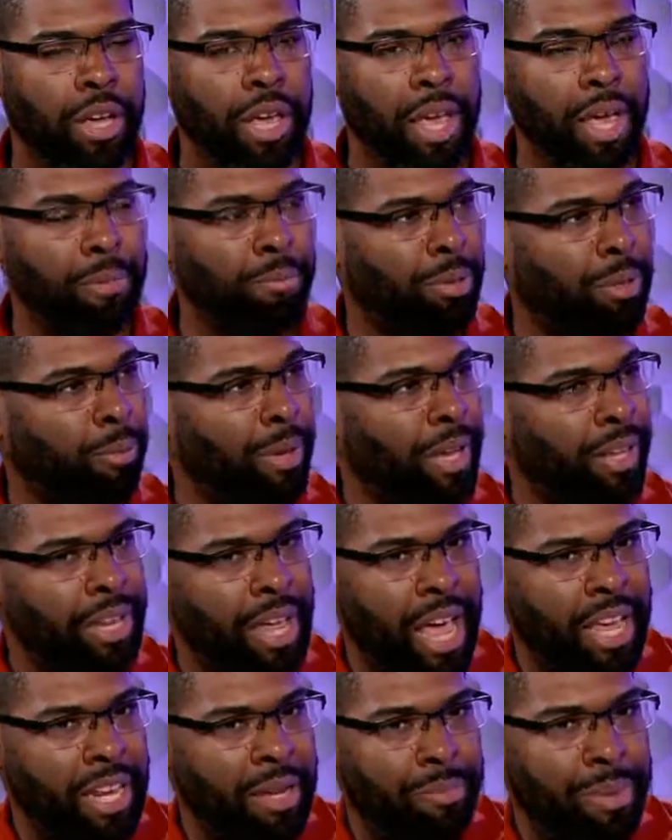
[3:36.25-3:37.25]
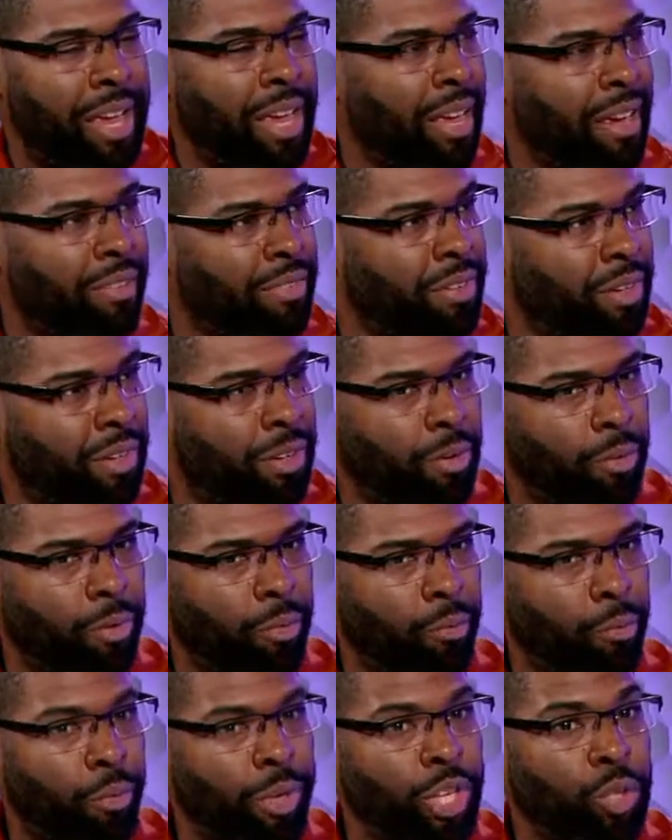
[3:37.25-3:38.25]
implement any behavior.
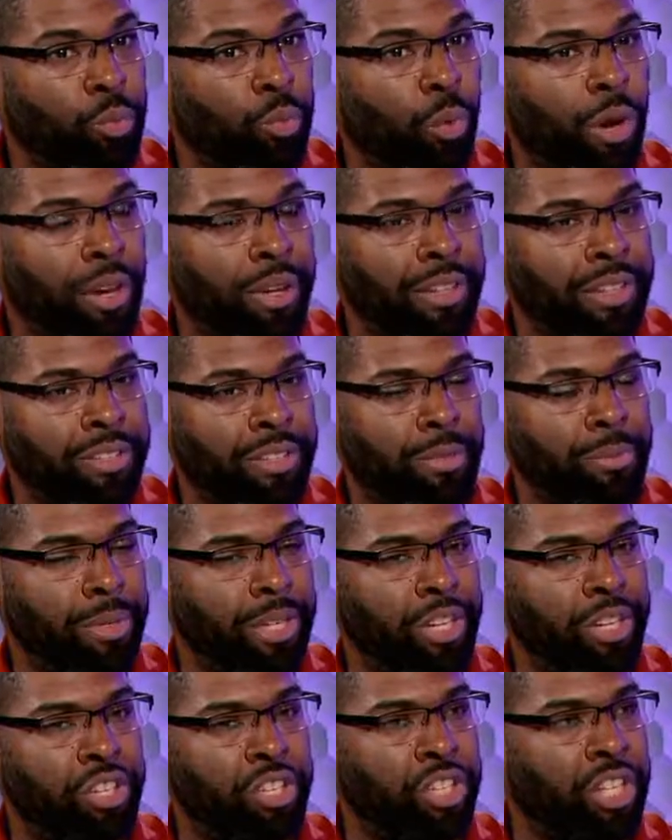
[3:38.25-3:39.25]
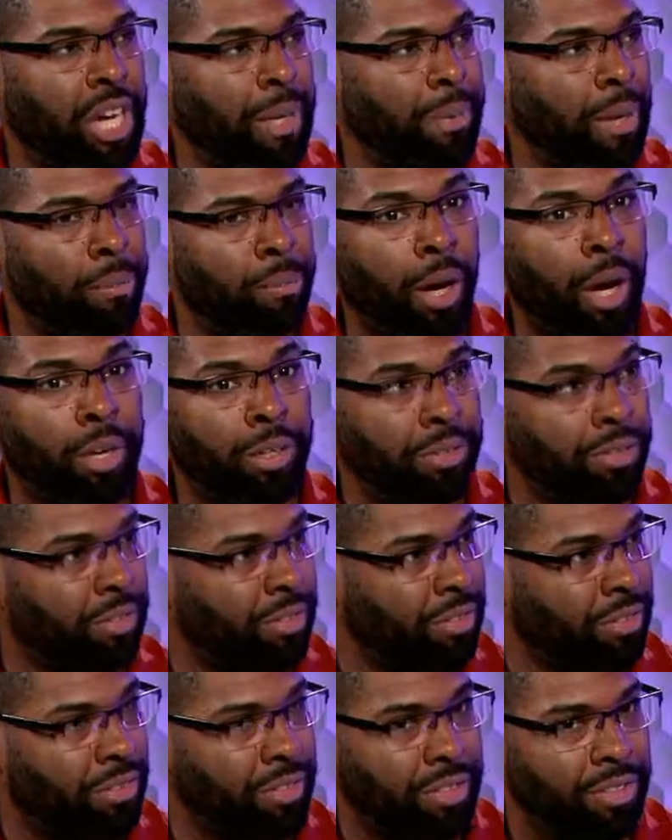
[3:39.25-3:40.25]
We just want this to be a shape, a model.
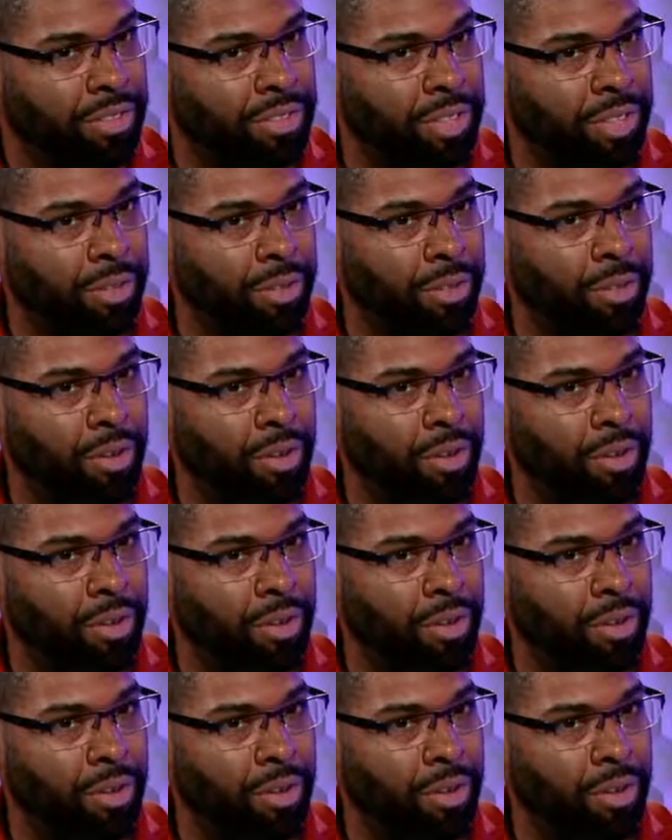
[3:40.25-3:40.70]
So